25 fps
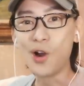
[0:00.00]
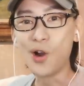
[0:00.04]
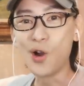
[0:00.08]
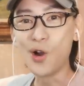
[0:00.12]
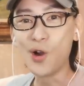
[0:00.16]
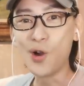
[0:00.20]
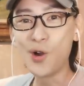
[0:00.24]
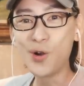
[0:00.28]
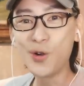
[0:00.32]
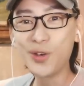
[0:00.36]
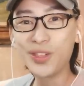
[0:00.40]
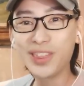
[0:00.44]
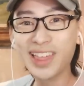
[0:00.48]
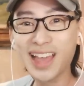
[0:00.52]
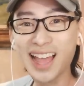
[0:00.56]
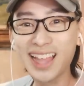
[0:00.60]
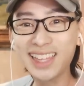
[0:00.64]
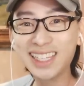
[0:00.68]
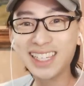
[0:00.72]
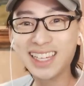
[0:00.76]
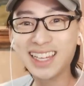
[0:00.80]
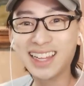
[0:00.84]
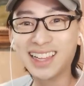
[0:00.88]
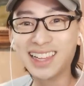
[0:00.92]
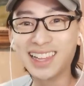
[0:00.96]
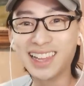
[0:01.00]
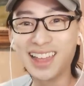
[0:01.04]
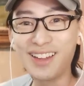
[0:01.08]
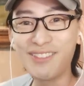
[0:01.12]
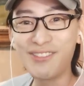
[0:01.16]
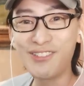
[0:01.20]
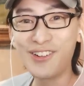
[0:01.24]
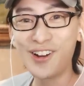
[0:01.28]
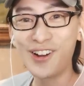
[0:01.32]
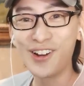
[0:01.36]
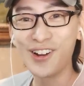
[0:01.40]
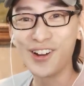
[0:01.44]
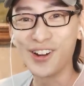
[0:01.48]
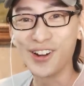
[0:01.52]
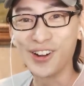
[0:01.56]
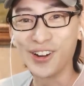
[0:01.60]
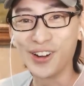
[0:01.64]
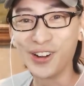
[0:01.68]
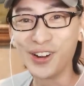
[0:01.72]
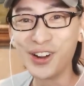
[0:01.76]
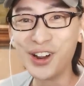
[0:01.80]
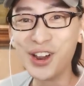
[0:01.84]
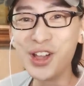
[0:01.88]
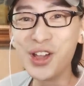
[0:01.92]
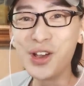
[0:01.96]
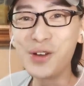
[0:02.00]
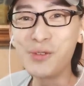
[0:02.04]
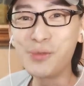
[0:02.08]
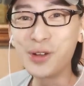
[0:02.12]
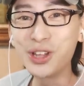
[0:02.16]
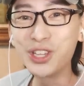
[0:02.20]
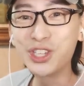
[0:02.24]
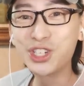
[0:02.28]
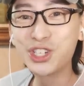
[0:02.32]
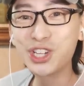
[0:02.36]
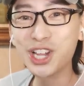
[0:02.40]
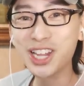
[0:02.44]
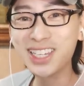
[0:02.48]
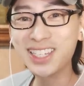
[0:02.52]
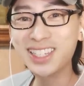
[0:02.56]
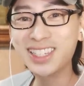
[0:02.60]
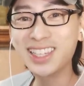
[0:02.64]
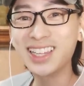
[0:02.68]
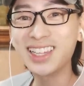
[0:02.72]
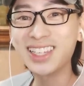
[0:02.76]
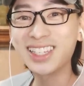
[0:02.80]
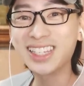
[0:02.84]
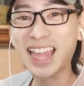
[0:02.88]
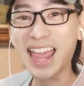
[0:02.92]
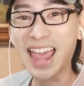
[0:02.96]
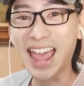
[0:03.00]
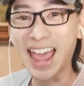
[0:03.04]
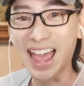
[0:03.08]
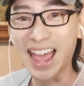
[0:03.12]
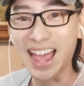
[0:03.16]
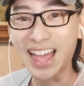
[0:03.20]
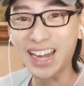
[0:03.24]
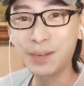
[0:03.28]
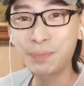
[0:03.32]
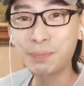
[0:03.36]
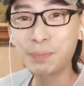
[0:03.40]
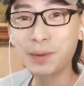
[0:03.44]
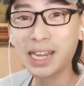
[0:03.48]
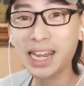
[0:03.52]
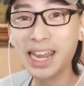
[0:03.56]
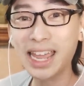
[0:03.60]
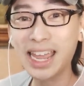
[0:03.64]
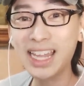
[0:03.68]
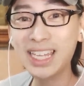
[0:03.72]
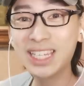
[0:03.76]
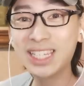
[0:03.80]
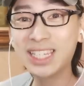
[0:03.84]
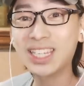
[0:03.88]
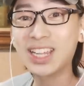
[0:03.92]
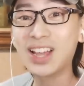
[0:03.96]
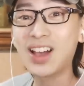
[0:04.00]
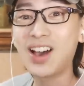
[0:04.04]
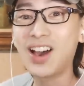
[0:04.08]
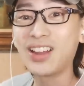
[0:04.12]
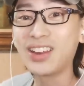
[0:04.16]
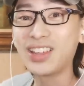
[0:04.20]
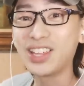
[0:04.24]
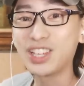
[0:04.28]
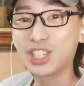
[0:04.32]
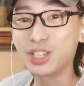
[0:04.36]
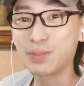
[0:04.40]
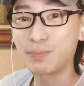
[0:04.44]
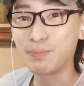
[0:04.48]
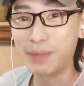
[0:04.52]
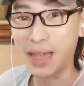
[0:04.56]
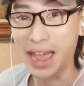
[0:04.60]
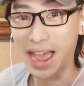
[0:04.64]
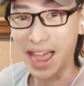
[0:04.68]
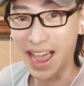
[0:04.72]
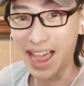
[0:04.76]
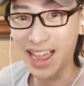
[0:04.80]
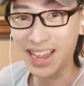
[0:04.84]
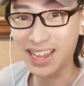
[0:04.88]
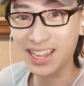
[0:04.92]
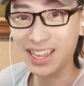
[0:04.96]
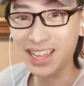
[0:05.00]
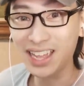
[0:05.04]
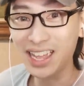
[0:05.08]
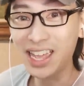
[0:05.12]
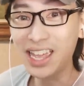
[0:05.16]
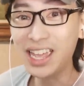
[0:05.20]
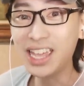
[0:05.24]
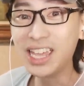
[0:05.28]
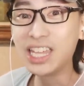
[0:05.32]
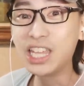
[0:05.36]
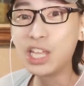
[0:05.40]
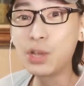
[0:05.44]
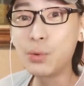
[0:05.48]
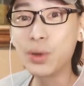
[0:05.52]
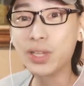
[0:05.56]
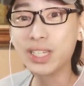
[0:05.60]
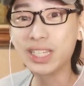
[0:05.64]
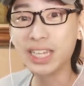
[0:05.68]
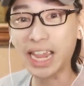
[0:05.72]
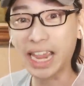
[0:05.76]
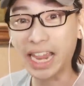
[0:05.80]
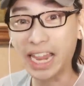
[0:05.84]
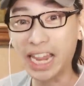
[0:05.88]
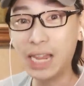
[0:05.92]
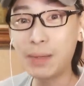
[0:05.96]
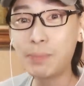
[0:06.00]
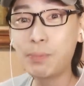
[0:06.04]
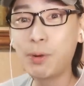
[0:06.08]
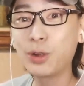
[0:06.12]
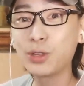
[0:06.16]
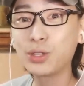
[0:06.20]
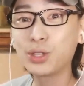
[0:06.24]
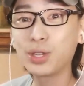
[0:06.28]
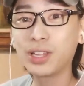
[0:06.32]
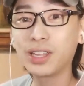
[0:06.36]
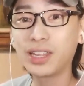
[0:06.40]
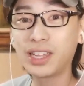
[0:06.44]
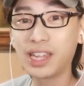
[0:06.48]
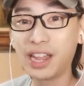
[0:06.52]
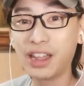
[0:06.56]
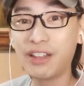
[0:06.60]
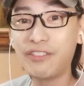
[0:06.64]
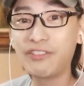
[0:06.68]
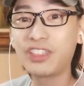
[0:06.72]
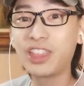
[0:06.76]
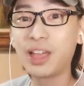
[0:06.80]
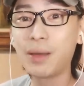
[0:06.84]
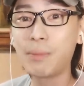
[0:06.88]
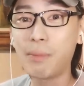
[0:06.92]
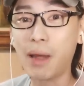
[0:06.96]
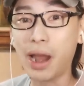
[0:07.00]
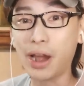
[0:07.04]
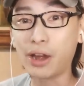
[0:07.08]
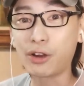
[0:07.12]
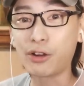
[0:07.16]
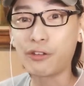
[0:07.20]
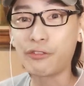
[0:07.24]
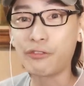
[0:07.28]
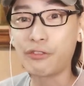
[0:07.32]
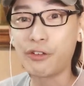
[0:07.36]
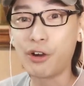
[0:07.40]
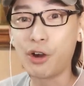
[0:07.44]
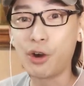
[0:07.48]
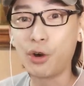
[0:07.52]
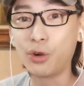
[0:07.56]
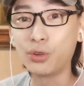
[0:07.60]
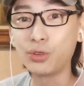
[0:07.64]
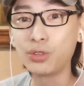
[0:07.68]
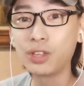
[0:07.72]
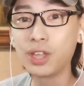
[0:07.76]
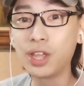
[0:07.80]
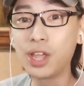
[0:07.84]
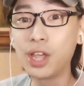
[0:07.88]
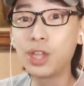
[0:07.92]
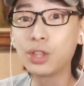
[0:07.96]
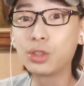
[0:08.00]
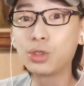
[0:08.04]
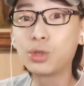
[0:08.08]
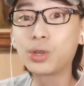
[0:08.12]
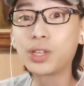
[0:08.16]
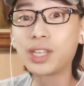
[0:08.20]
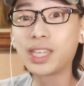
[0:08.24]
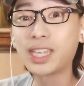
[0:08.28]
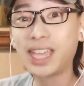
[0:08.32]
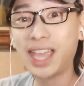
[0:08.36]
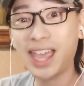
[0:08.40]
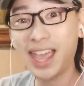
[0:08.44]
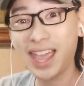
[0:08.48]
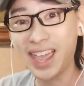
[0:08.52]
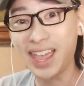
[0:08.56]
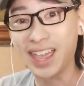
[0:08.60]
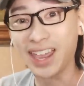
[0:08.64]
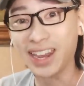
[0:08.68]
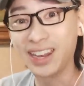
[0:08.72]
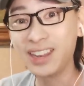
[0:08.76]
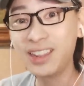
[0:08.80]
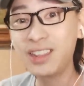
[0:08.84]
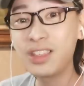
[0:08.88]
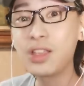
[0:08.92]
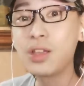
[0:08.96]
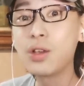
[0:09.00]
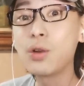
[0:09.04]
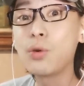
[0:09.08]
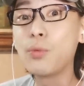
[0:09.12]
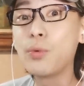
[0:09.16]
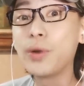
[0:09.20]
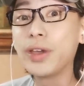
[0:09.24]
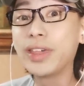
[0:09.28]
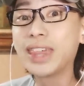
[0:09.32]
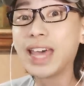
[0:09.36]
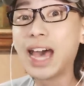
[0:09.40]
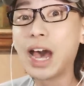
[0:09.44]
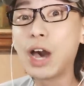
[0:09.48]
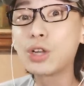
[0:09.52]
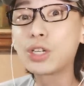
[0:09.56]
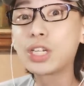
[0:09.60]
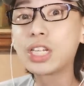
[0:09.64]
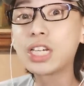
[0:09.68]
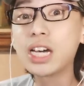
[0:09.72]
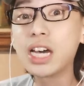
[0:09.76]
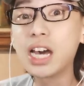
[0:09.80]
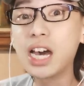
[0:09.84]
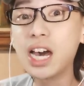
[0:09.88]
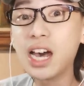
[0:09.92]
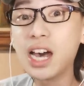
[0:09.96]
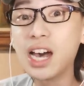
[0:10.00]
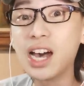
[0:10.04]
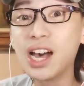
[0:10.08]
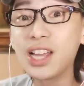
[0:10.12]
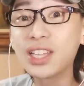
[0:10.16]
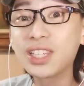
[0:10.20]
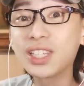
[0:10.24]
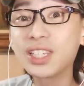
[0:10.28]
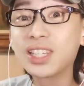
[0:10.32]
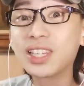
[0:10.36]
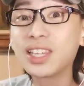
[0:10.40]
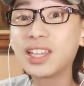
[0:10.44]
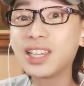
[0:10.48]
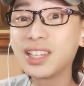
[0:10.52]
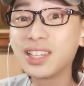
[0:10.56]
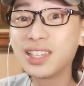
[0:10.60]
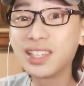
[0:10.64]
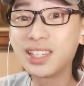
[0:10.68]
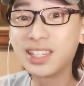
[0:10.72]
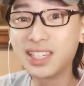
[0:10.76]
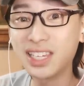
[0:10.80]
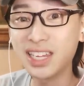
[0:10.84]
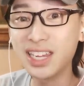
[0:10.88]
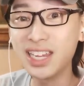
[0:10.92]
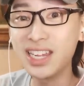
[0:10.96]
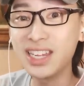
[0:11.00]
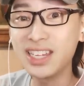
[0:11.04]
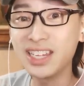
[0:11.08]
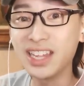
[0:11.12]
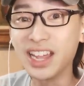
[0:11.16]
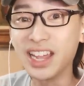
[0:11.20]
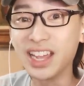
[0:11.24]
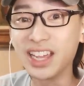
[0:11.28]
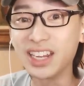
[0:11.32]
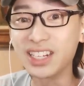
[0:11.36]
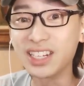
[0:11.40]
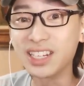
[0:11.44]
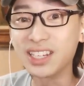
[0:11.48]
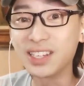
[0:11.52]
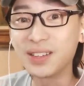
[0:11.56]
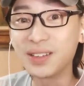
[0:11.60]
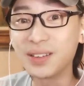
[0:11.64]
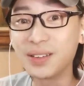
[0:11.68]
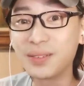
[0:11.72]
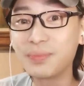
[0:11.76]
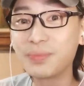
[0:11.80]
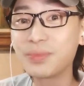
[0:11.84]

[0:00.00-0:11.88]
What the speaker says: Oh, that's clever. With Justin's hand placed on his back, he was able to give the microphone to Ken without us seeing it.